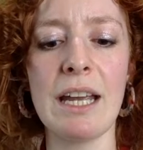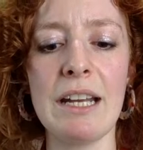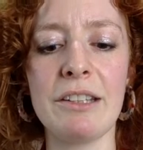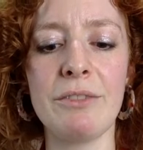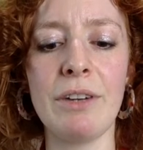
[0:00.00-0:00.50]

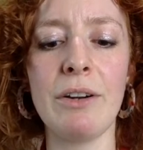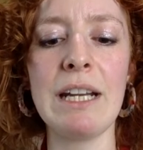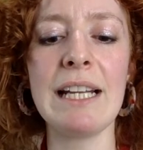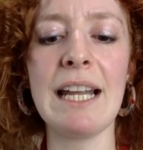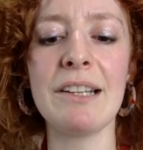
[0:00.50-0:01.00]
It's a
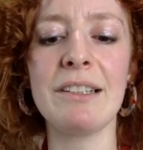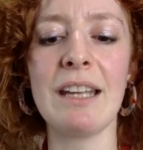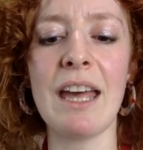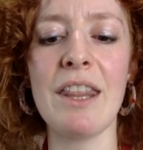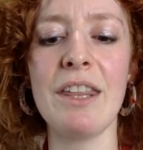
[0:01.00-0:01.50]
very let's
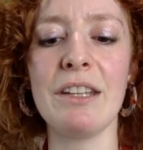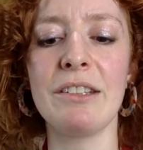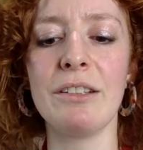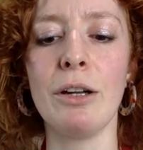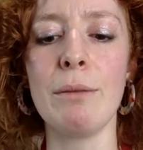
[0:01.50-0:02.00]
get
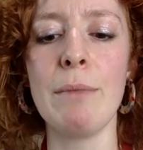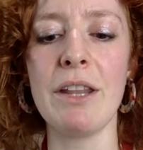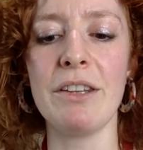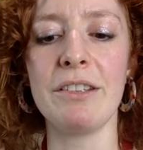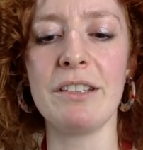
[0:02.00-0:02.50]
this on
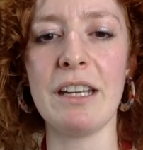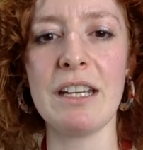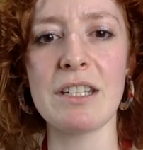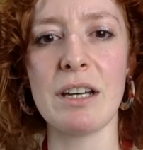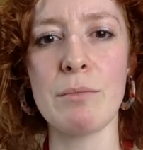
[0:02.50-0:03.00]
Mother's Day
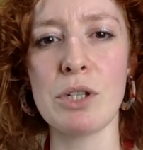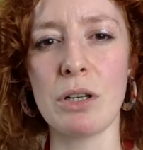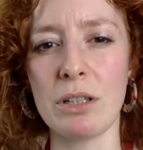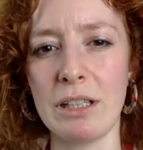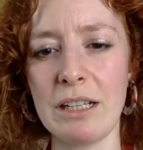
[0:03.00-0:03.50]
type
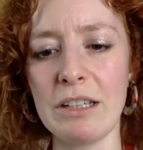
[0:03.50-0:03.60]
chocolate.